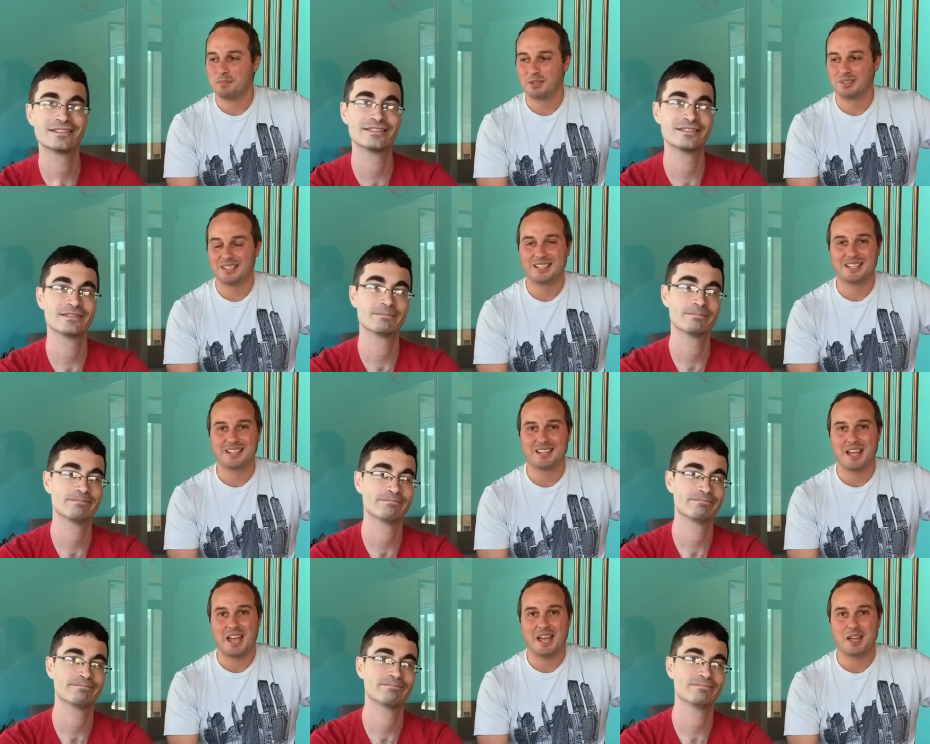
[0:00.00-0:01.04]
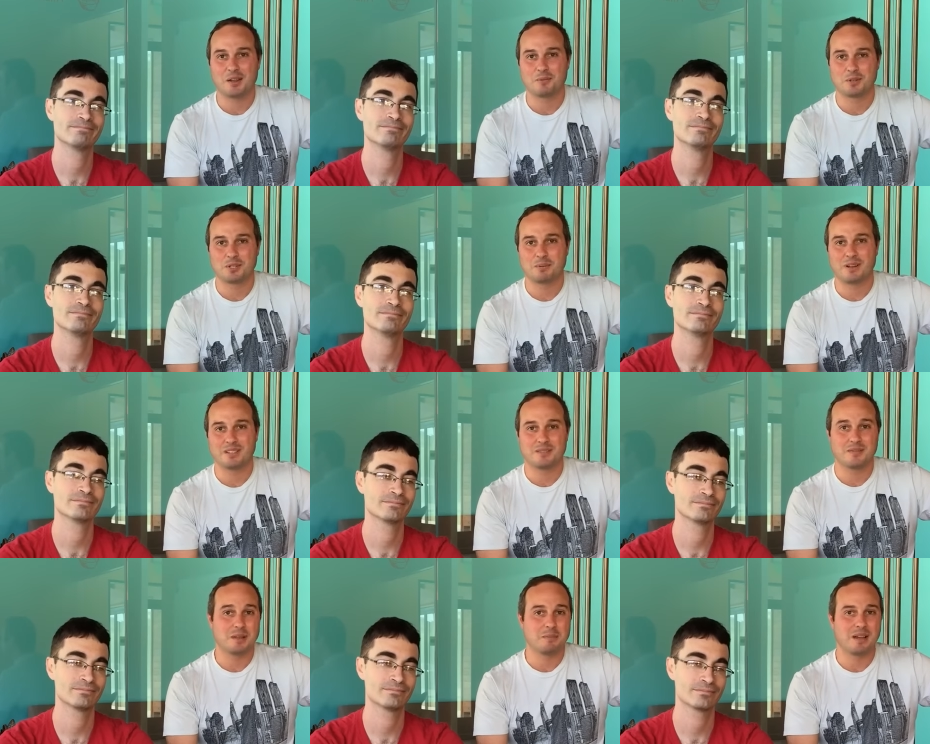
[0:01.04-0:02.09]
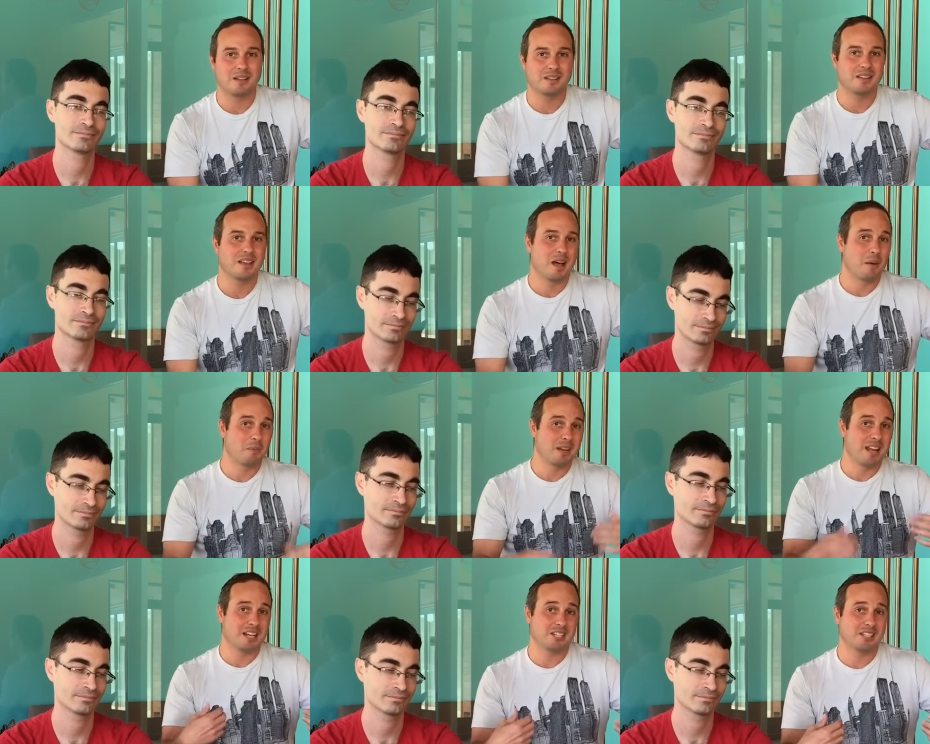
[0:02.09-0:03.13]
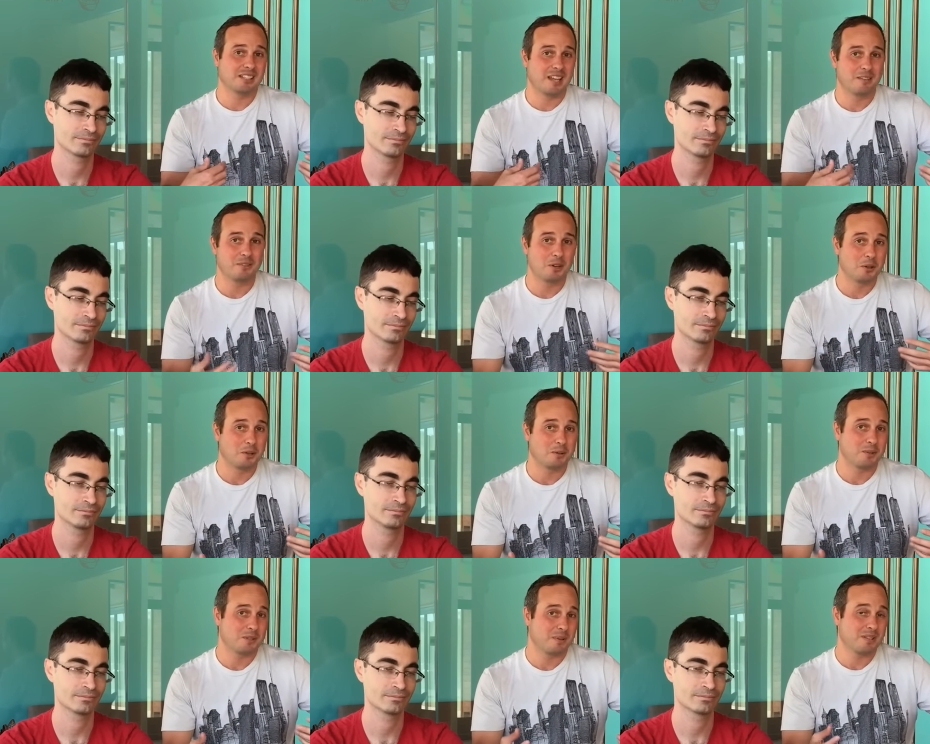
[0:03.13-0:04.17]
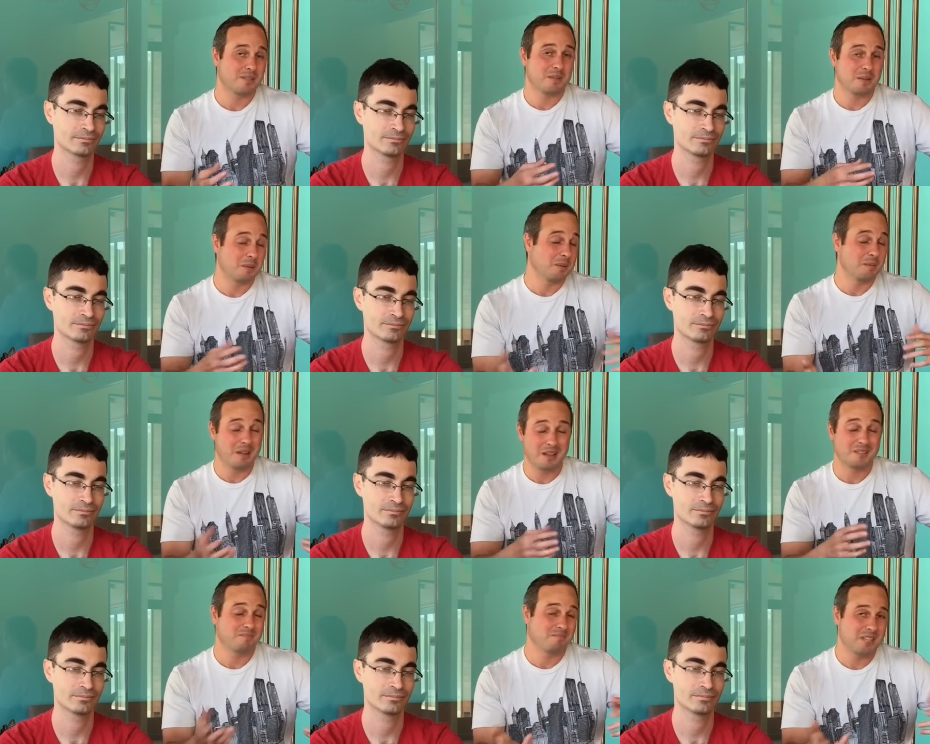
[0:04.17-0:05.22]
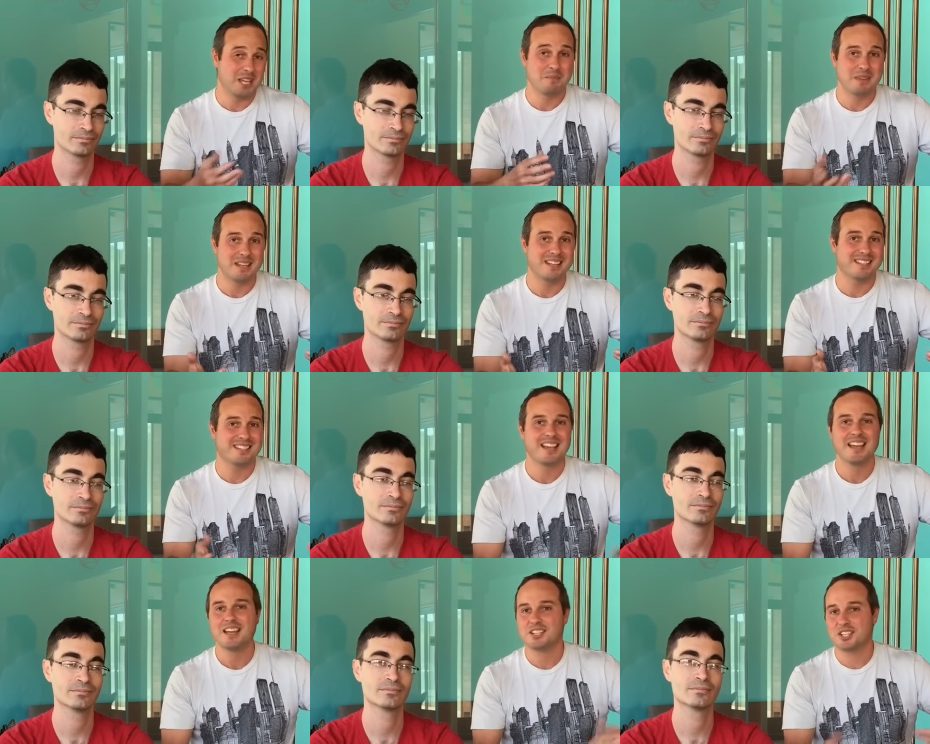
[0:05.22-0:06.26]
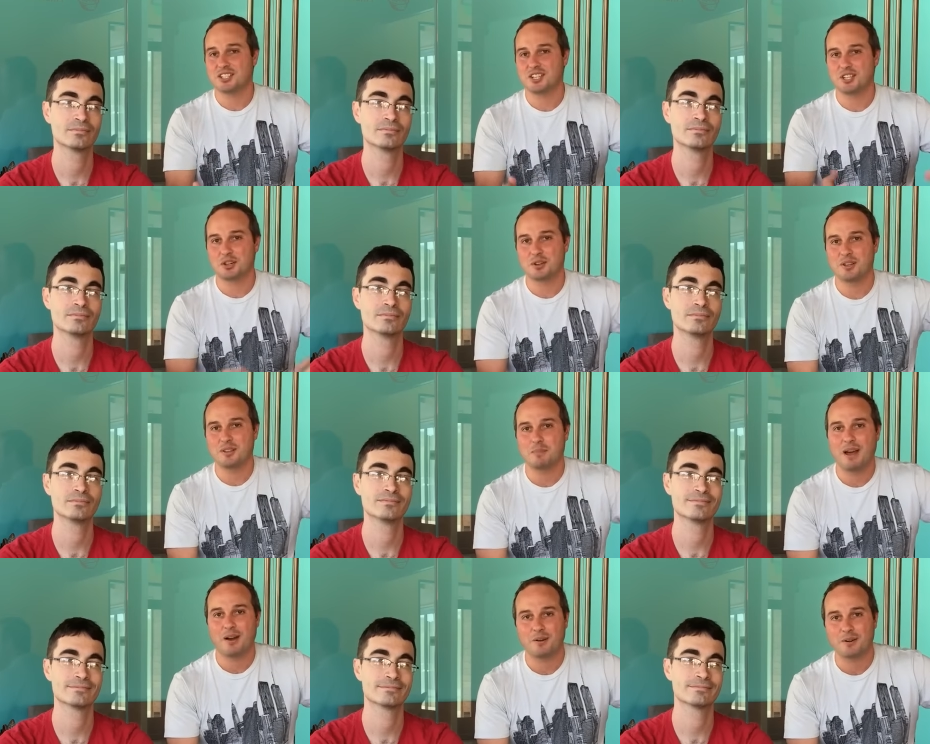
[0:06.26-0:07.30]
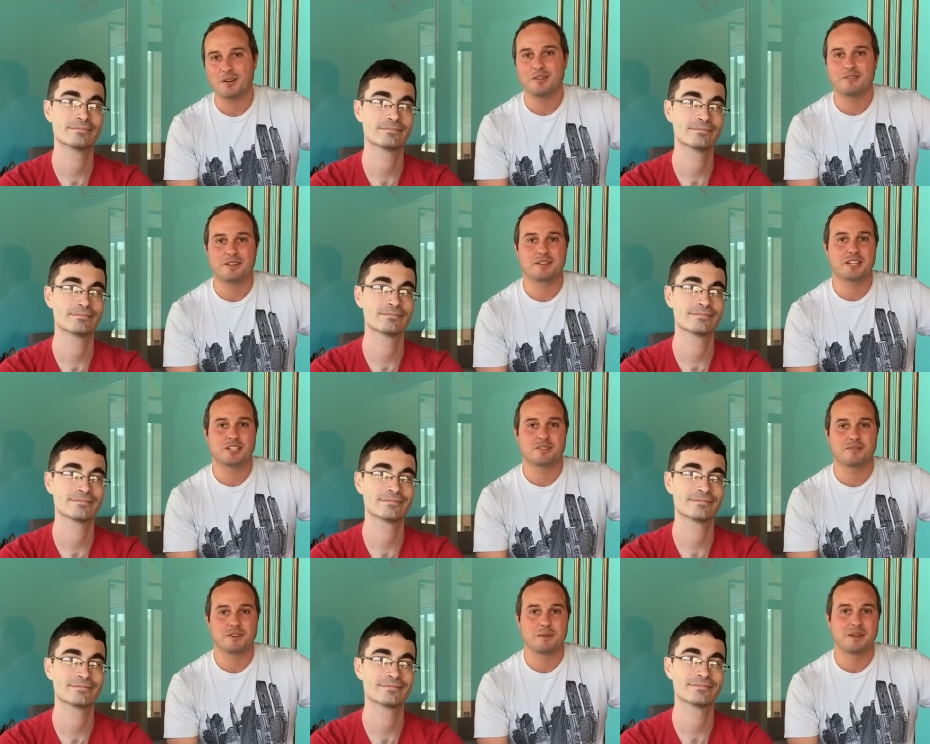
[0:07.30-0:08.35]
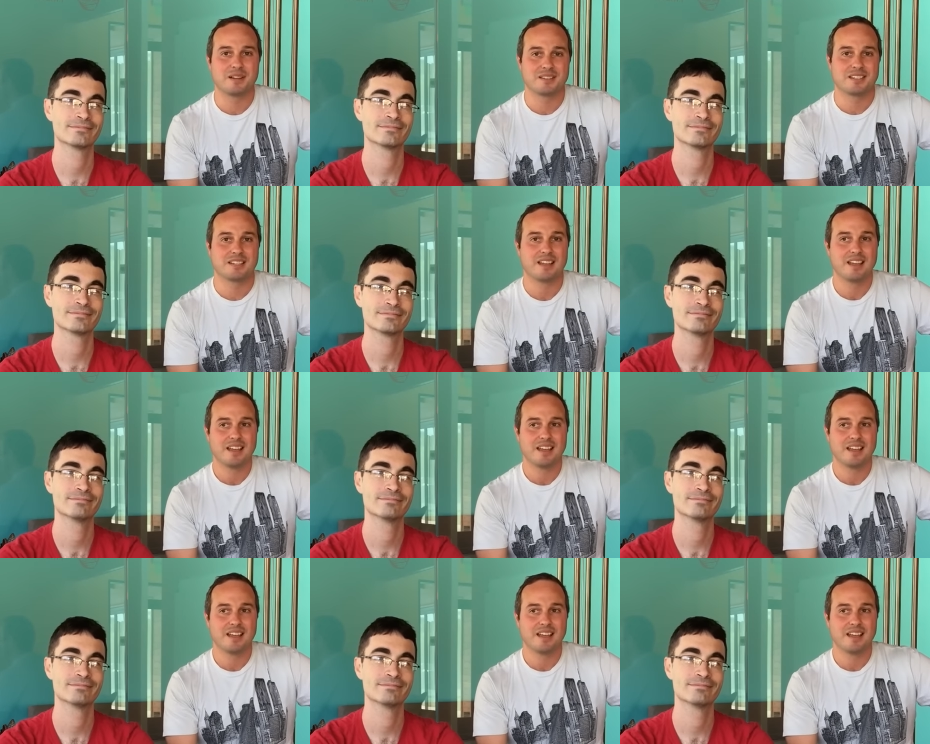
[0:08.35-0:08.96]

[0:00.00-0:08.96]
Speaker 1: building a responsive email. I'm gonna actually live code a responsive email in about 10 minutes just to show you the power of foundation for emails and